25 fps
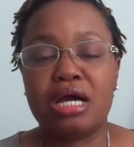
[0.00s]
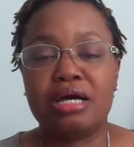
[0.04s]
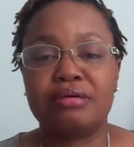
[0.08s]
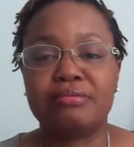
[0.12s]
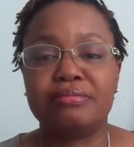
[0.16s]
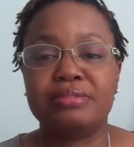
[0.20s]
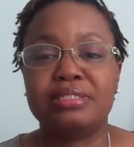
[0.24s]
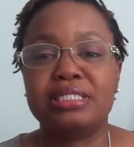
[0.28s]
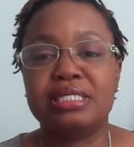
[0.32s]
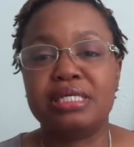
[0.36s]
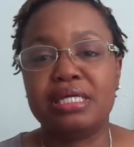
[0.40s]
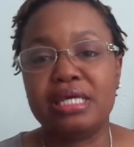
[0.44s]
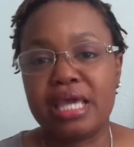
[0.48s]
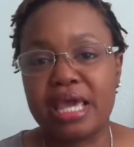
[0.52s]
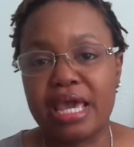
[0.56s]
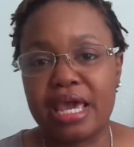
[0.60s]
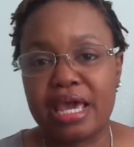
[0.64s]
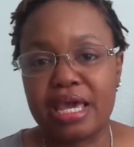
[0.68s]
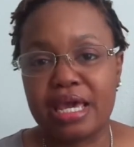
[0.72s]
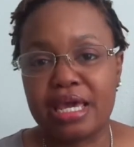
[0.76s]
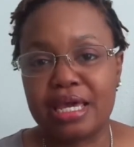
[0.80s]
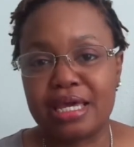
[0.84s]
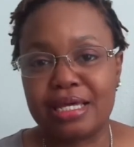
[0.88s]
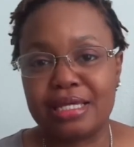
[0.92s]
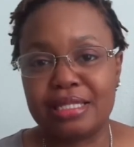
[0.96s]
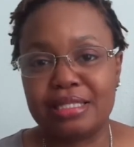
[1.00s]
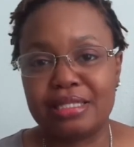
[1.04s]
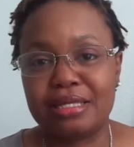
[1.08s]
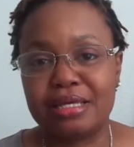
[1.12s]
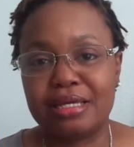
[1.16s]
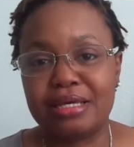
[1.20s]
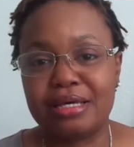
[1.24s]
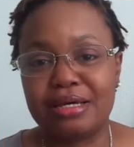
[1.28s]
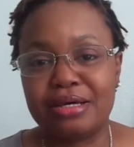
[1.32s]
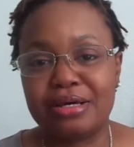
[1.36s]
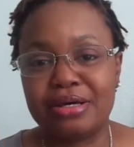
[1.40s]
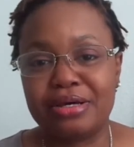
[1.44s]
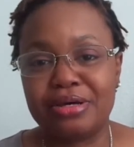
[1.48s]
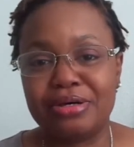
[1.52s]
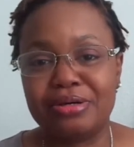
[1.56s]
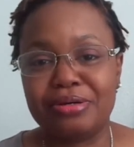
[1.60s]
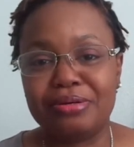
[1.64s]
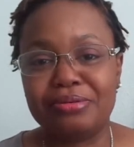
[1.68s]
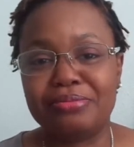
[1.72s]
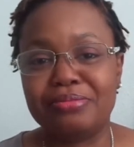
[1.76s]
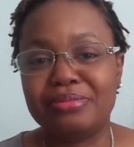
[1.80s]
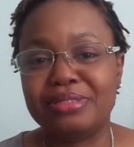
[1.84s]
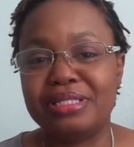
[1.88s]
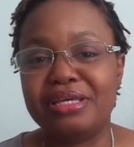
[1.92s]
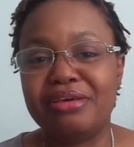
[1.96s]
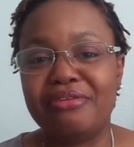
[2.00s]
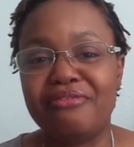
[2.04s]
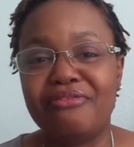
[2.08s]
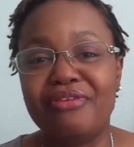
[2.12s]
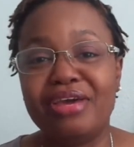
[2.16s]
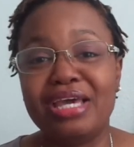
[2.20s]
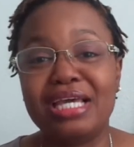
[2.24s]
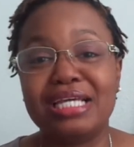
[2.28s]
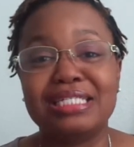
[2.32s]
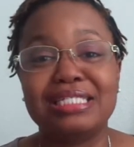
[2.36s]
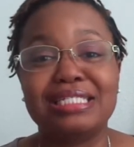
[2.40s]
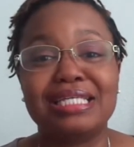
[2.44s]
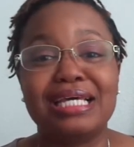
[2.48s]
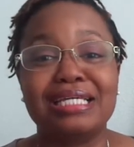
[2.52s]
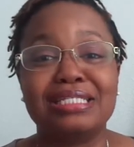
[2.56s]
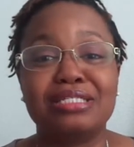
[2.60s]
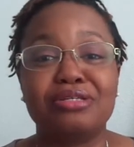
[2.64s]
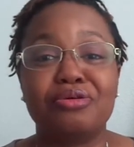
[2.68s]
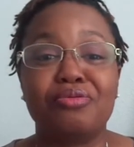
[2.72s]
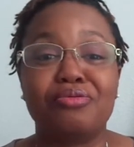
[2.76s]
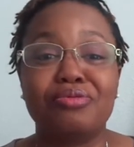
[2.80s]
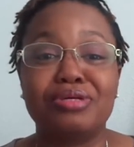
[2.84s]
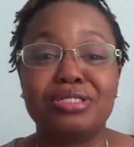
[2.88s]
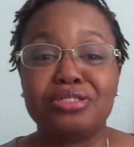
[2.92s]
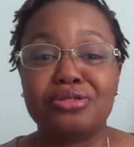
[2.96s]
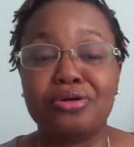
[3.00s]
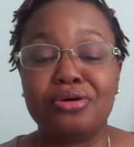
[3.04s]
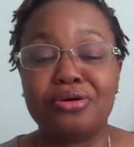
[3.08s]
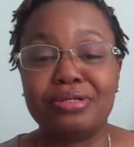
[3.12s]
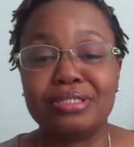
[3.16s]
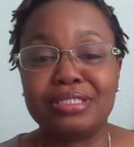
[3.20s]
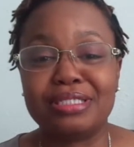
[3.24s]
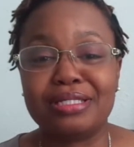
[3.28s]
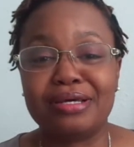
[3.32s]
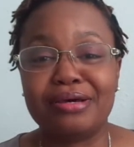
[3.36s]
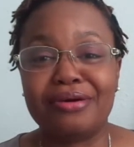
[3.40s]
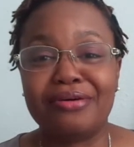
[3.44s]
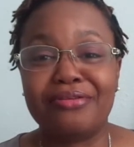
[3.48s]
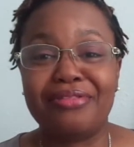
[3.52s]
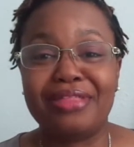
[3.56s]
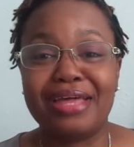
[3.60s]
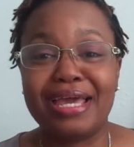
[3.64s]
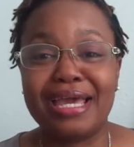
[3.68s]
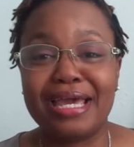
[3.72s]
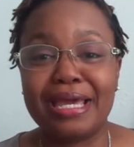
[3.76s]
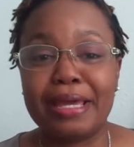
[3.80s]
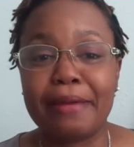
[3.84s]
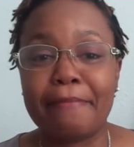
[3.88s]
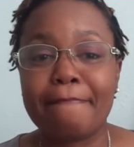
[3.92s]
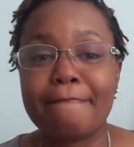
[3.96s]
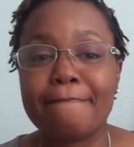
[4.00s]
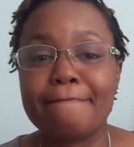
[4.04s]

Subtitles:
she had defects as a result of that.